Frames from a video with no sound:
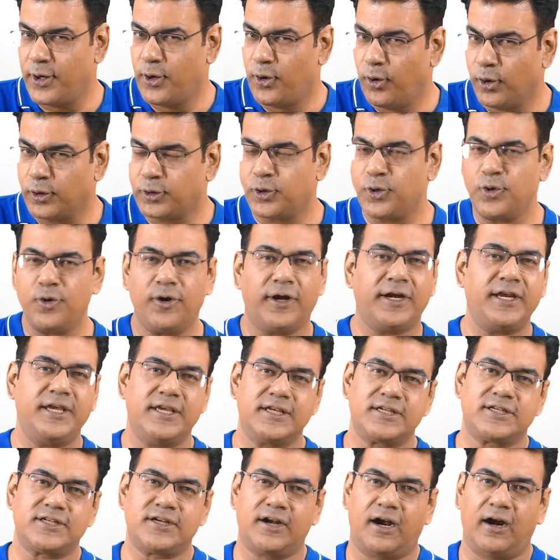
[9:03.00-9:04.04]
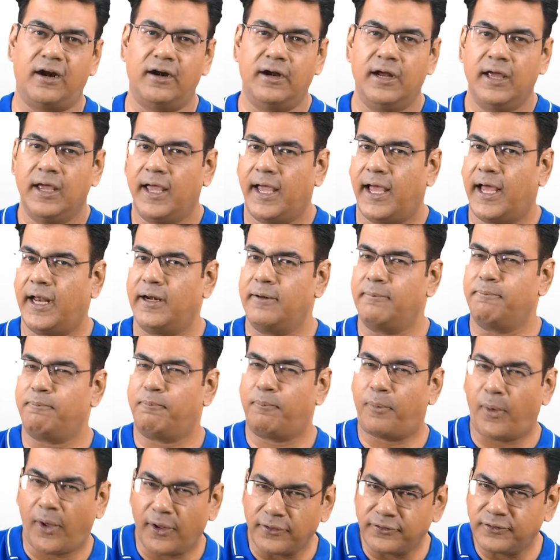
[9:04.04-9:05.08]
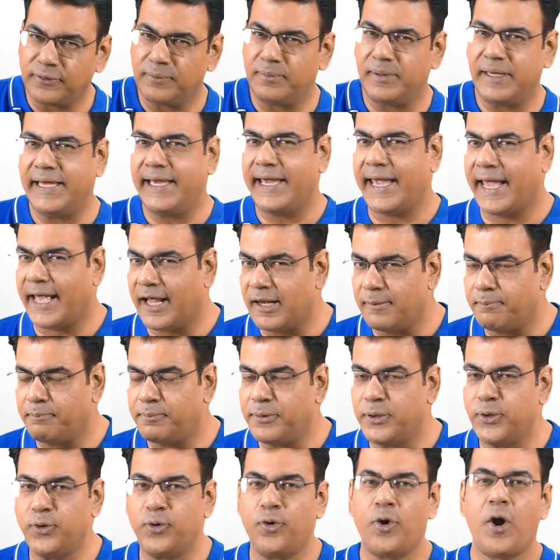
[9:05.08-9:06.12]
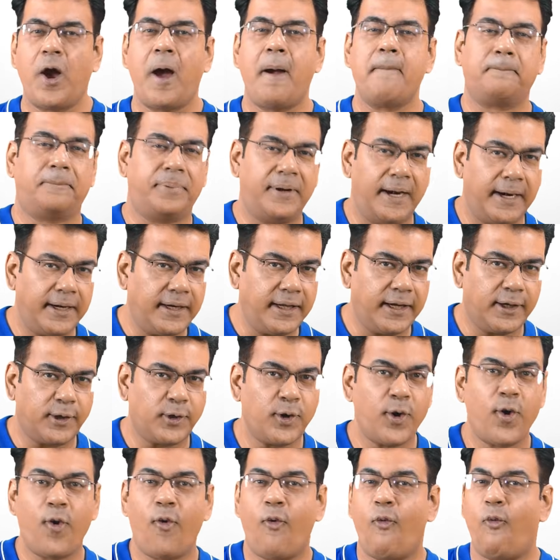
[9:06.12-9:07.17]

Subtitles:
go through your ESR and possibly help you predict